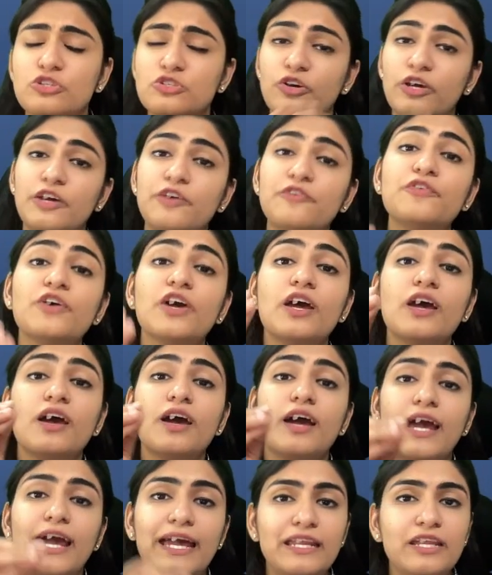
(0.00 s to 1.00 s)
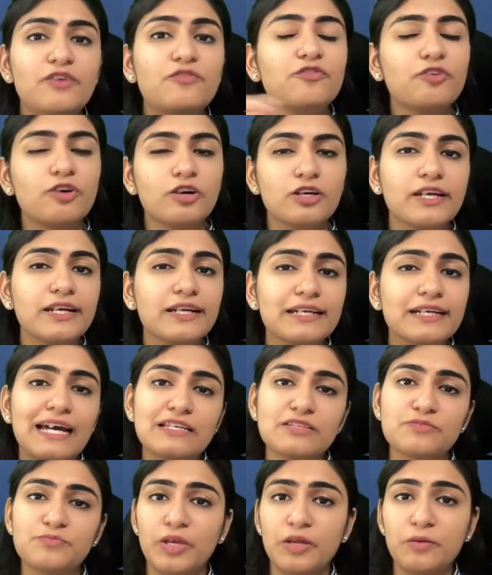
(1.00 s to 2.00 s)
So if any verdict
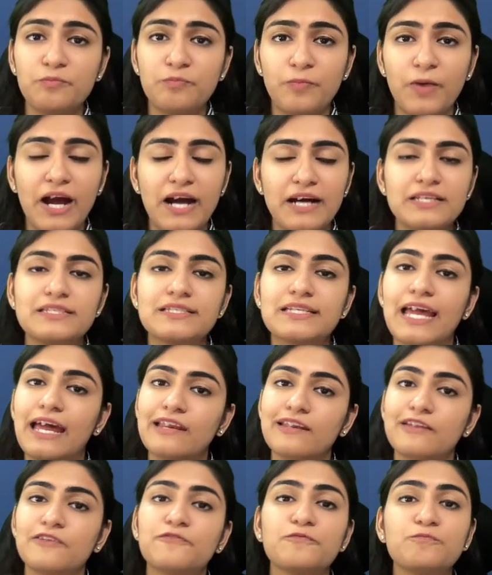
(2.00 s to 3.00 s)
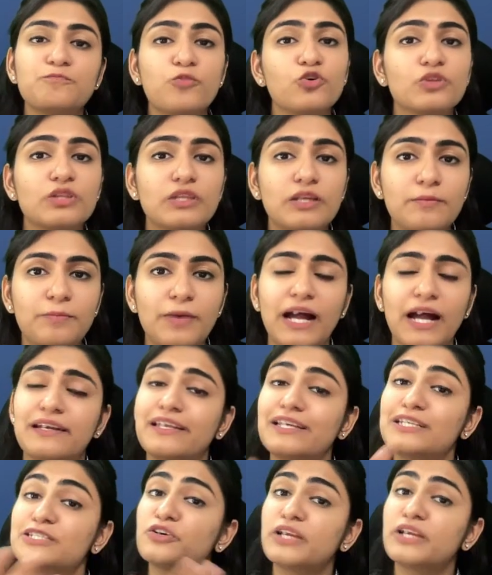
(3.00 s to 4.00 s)
has been passed, and if both the
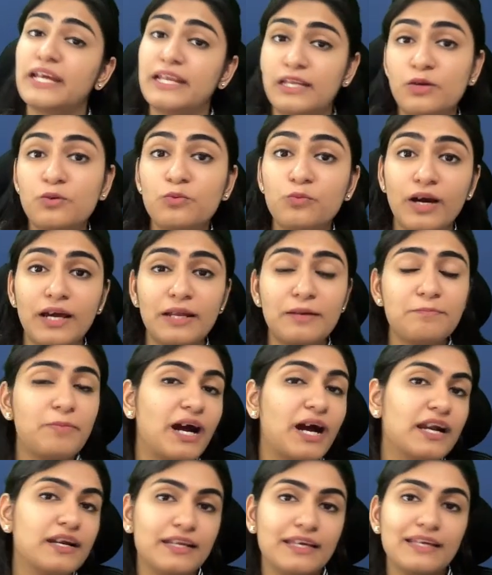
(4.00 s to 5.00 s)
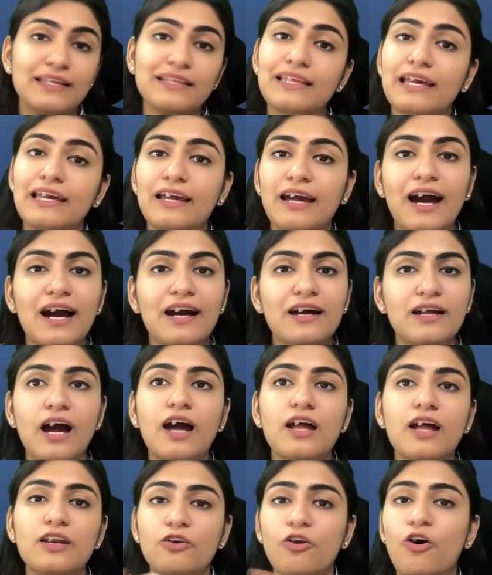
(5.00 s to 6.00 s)
parties or any one party, they
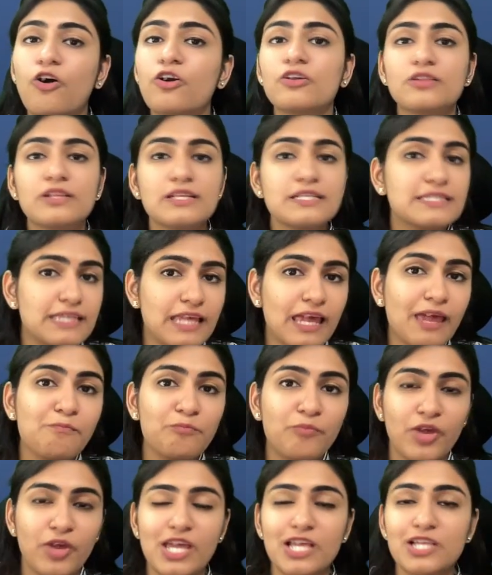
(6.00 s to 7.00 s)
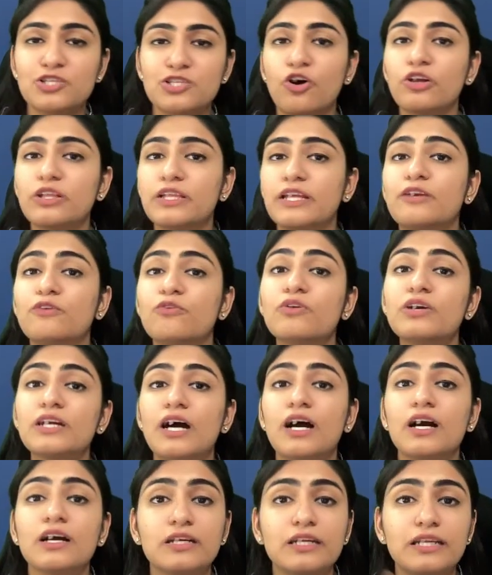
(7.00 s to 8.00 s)
are not on the same page or they don't
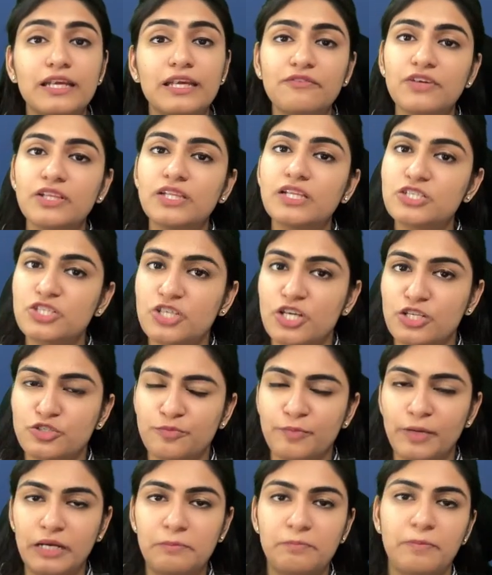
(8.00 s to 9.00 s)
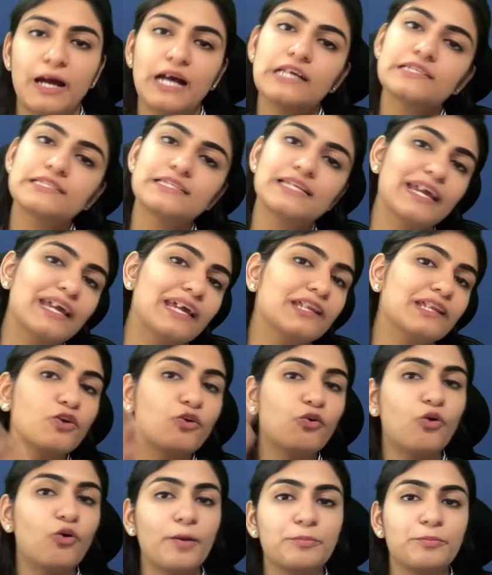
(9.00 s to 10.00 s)
agree with the judgment passed, they can
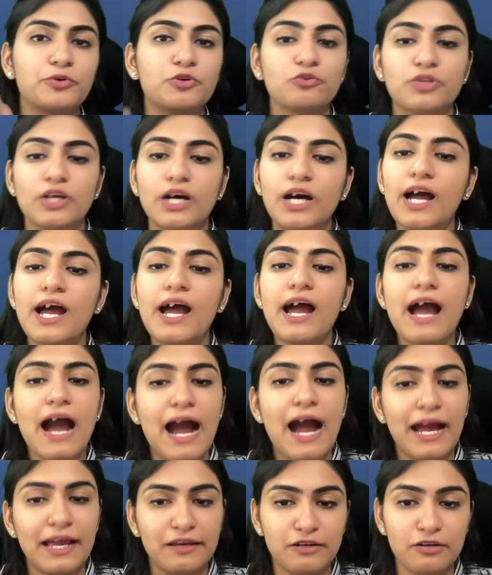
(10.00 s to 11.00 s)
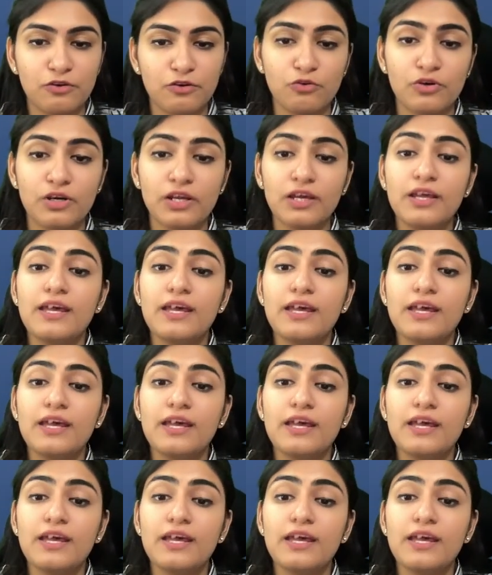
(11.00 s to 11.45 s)
go up to the higher court.